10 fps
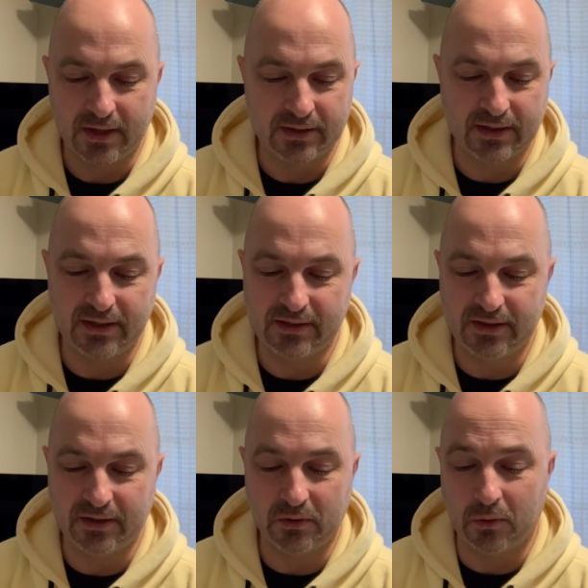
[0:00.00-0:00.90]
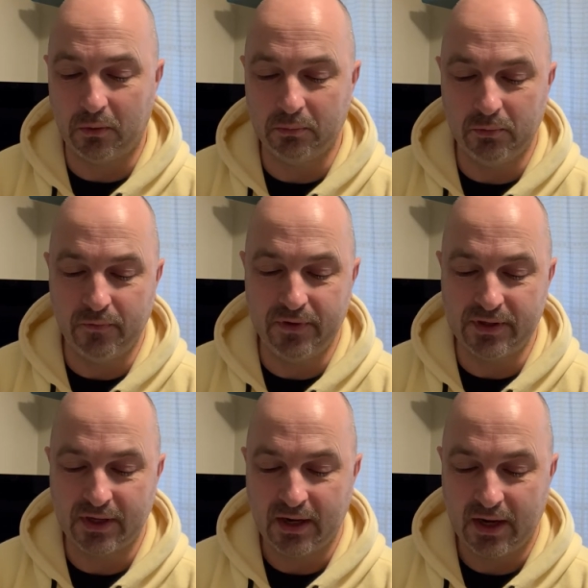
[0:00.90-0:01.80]
sightseeing, old
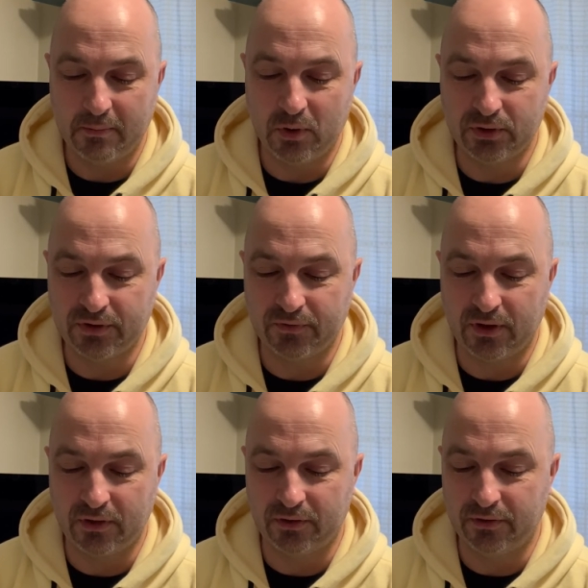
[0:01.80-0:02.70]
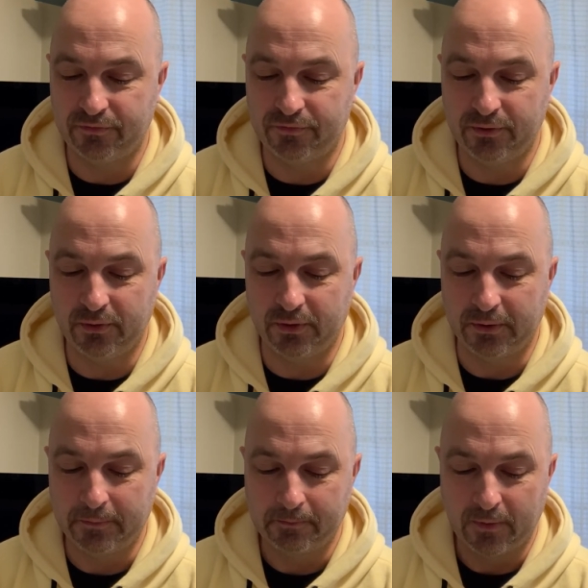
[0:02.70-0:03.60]
movies, and most of all, good food.
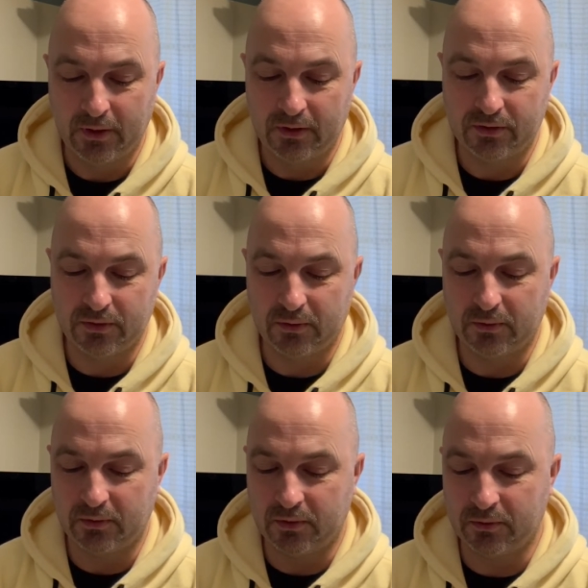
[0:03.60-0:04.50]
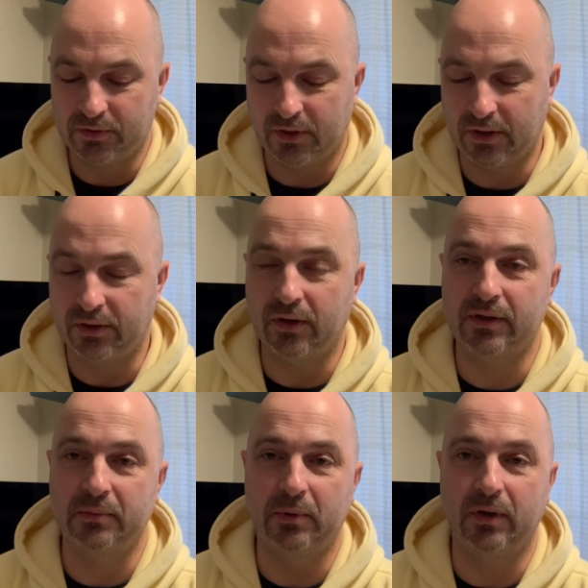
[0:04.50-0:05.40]
So it goes on and
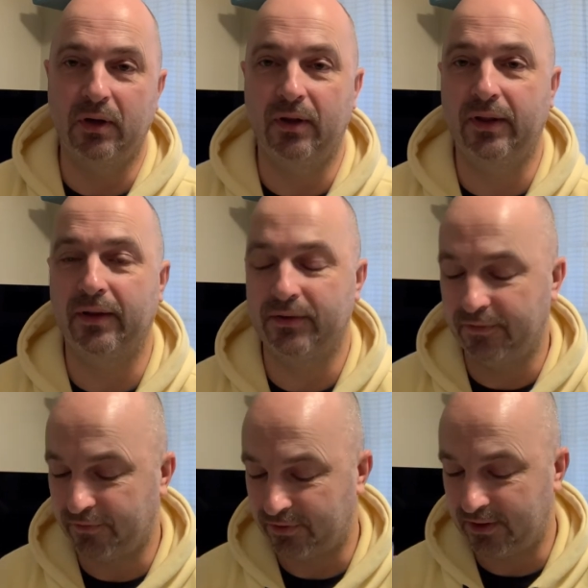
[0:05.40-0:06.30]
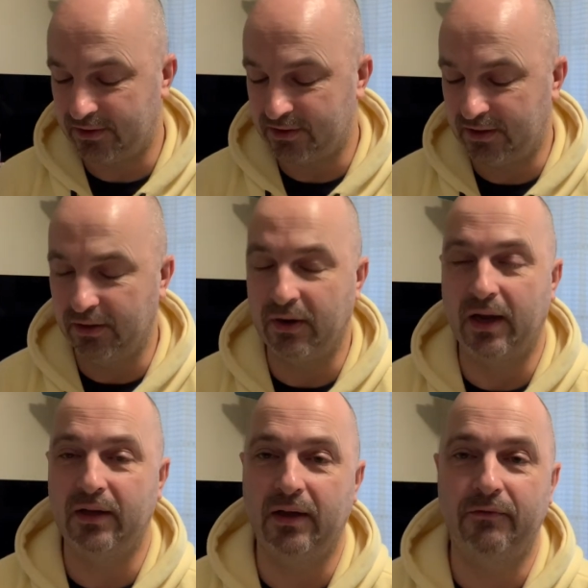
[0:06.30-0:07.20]
talks about all the other different things in here. I
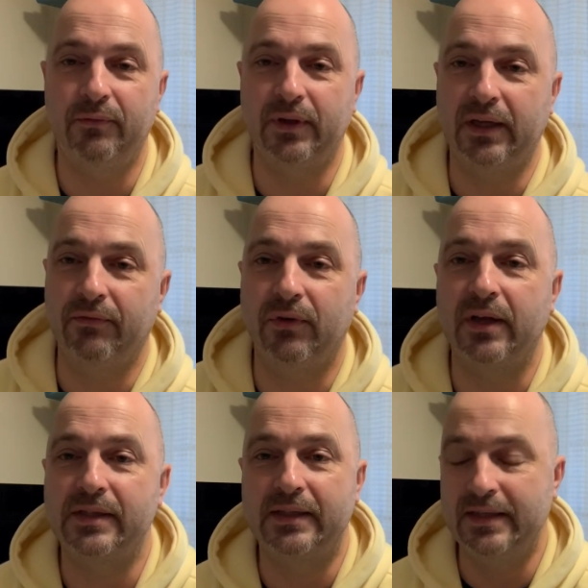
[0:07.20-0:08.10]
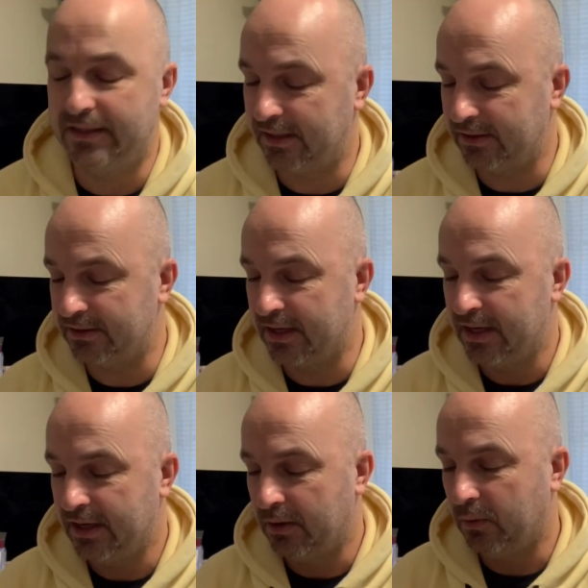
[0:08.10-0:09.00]
love when they give lots of details.
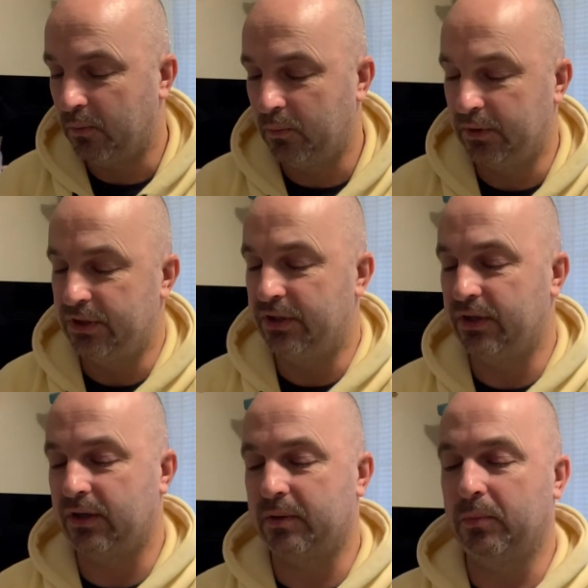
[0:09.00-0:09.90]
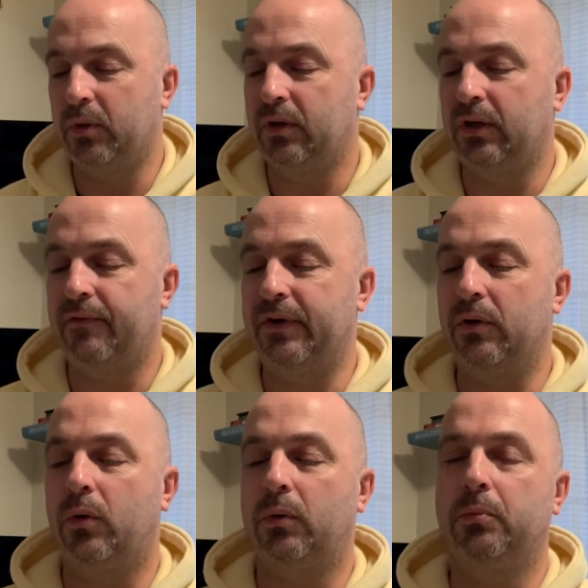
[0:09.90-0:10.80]
When she talked about loving
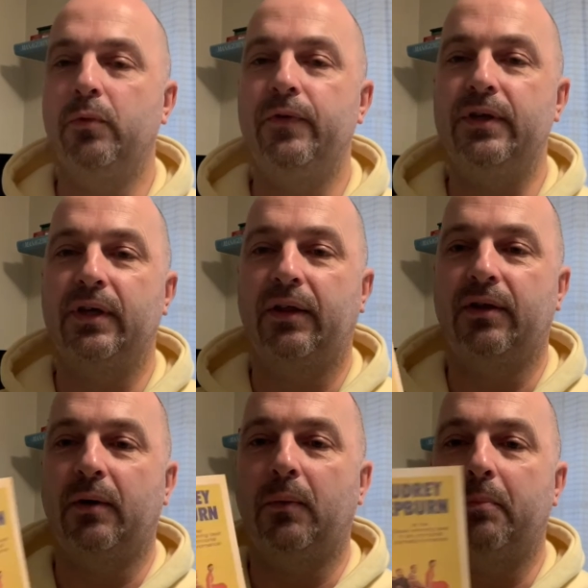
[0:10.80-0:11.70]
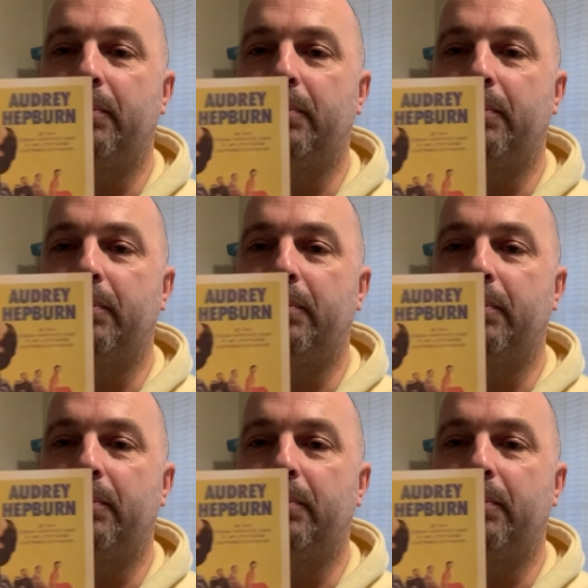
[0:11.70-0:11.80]
old movies, I thought, what